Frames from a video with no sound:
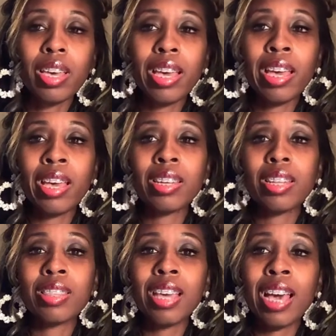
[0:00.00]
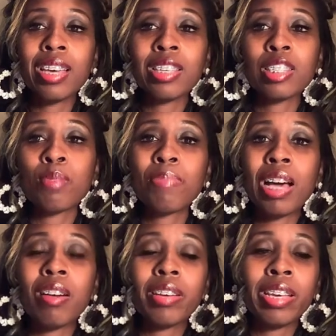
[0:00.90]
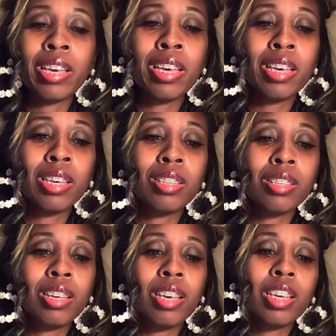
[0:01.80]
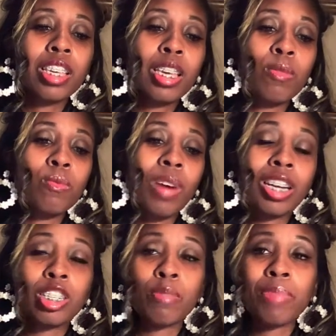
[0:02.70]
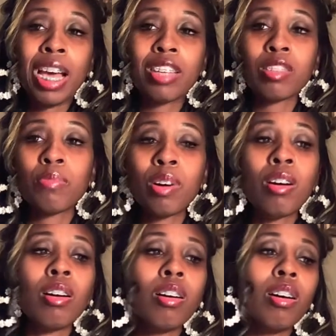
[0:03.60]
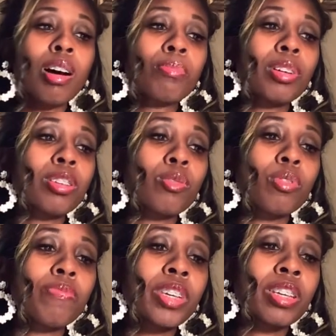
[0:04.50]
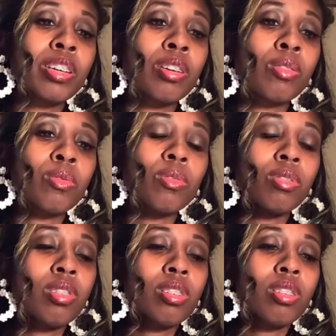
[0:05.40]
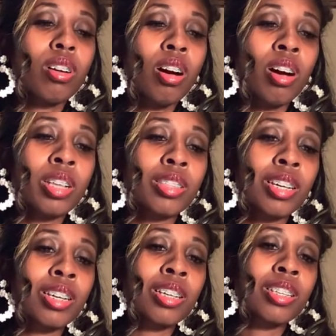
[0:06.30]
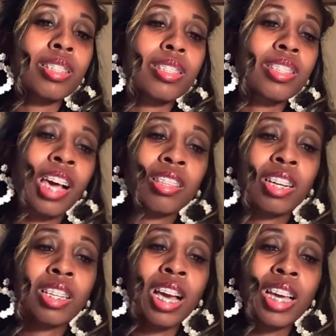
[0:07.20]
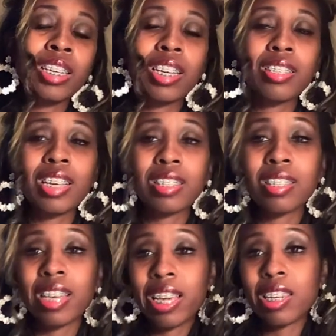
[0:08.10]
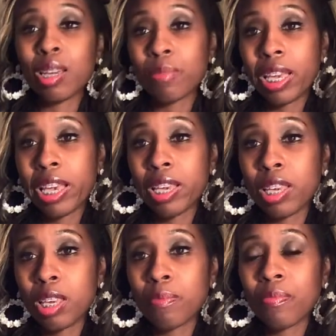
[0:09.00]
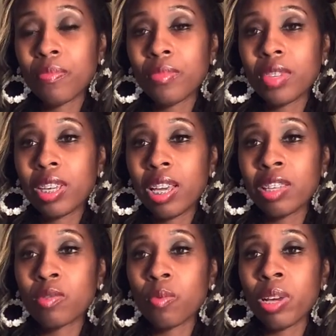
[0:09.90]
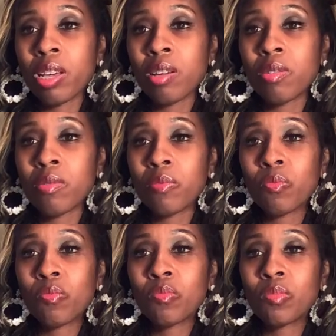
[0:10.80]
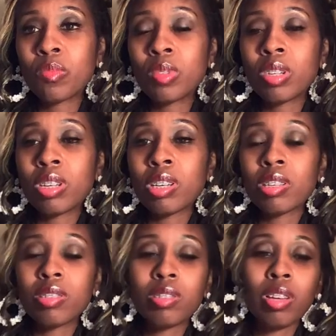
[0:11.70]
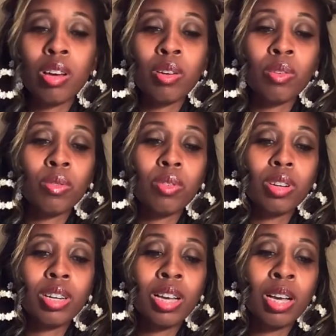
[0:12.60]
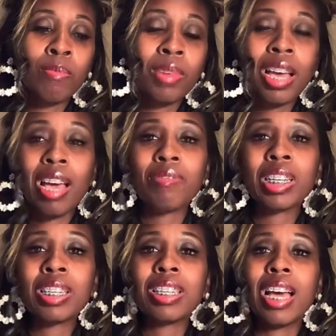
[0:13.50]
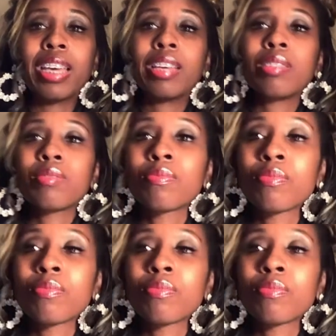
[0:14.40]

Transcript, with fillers: And that is about it. Keep watching basketball. I'm going to do a video on the South Carolina and Texas A&M game as well. So um, have a good night.